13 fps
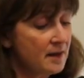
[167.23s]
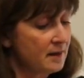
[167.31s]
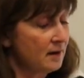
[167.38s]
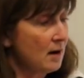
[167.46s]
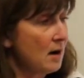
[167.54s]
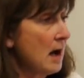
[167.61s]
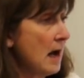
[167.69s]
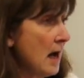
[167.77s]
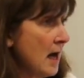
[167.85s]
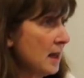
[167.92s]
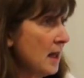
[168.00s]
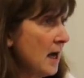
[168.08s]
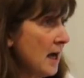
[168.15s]
They're
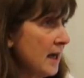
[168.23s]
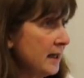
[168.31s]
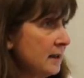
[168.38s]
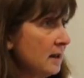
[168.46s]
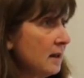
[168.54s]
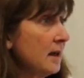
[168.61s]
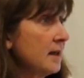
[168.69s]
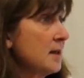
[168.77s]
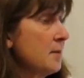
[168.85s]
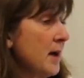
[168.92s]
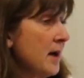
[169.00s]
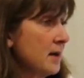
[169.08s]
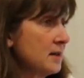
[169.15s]
online at the
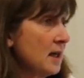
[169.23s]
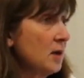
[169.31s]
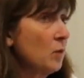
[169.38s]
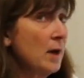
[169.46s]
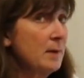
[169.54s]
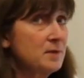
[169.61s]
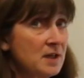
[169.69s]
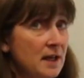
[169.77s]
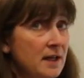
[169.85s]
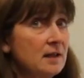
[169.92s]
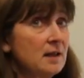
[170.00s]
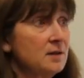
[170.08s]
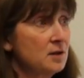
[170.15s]
Palatine
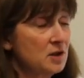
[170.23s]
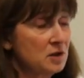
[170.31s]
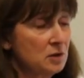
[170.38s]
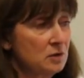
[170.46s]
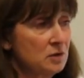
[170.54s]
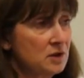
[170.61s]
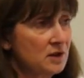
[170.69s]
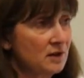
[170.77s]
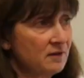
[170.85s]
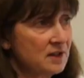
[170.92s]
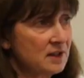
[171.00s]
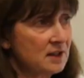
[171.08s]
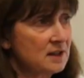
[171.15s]
website under Student
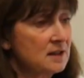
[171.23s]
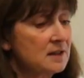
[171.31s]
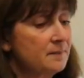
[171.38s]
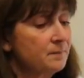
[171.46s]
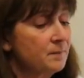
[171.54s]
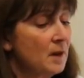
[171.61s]
Services.